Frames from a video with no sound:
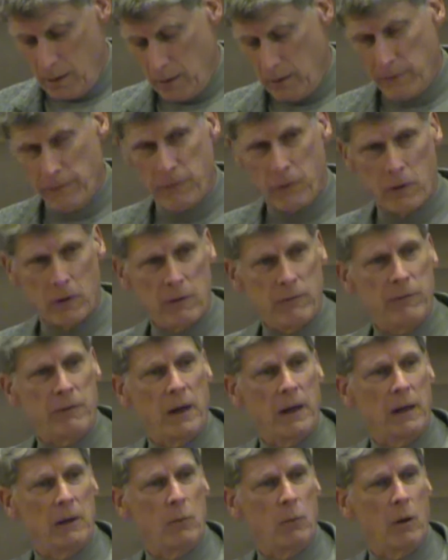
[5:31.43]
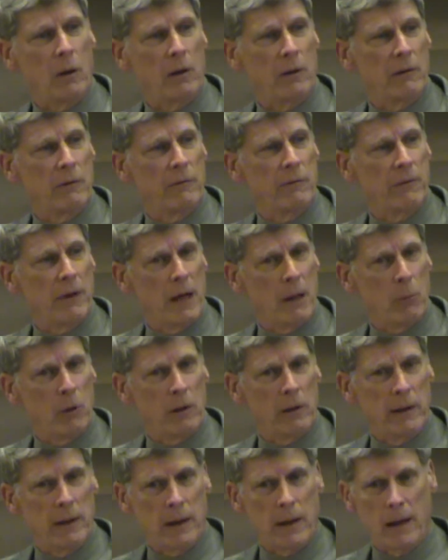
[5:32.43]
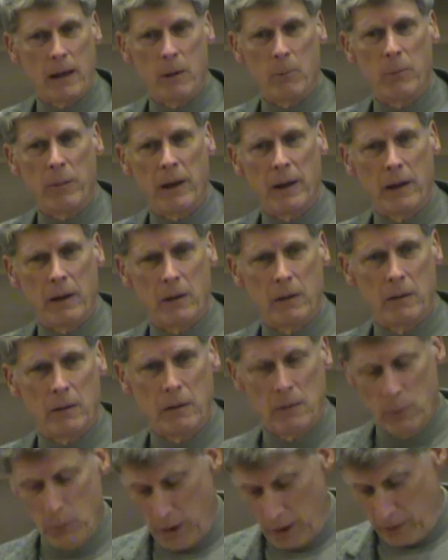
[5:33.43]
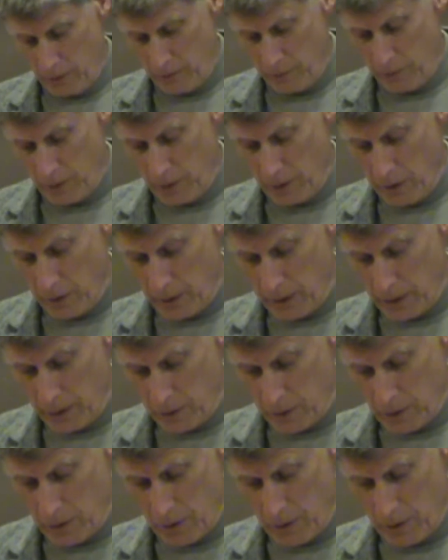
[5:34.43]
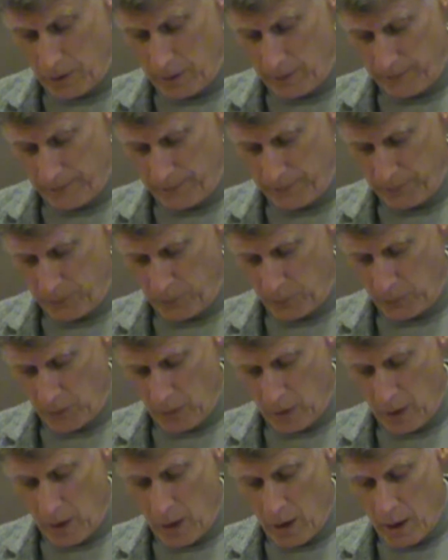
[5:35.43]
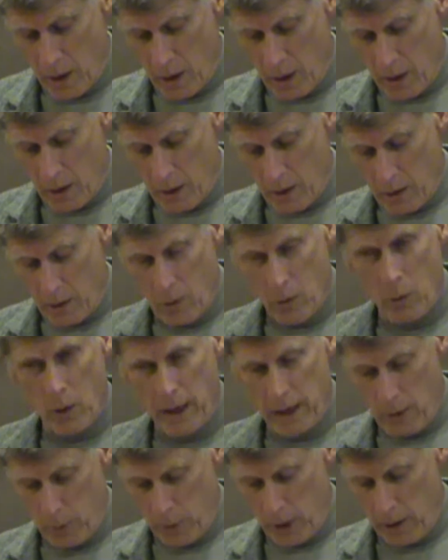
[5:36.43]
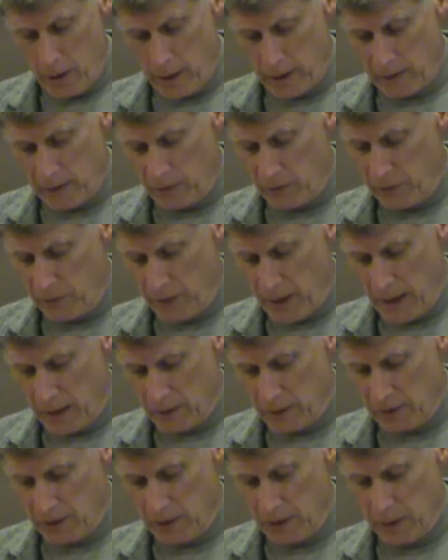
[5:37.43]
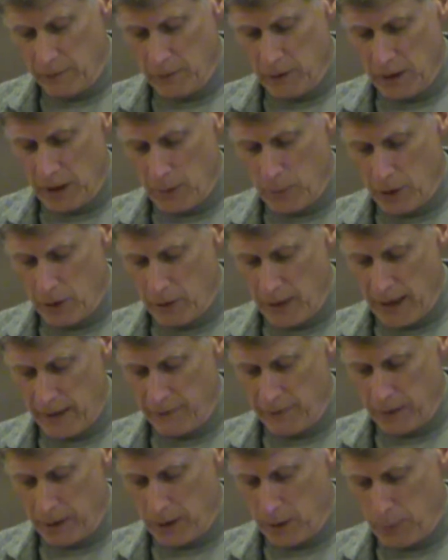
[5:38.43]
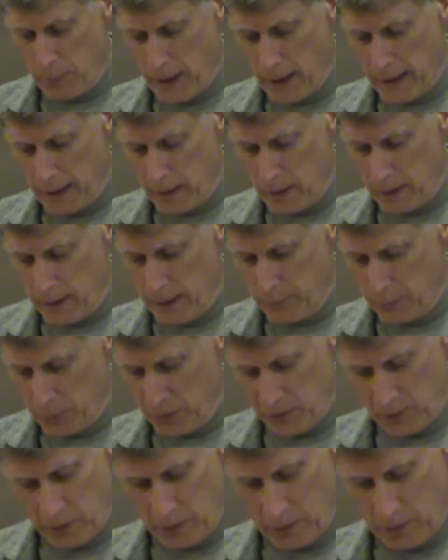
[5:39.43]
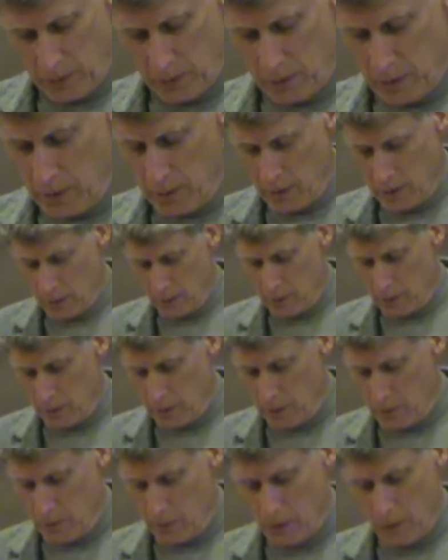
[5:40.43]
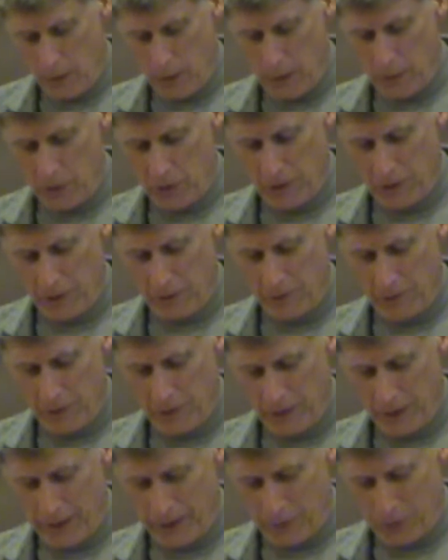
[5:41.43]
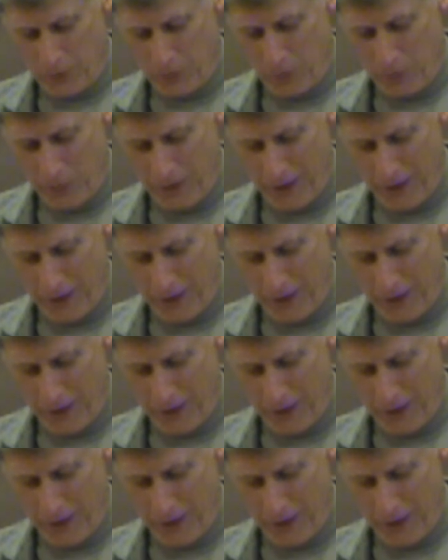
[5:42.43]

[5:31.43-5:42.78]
the fortified Walton family compound in Bentonville, Arkansas, white America's fantasy of a demographic apocalypse, the total corruption of the electoral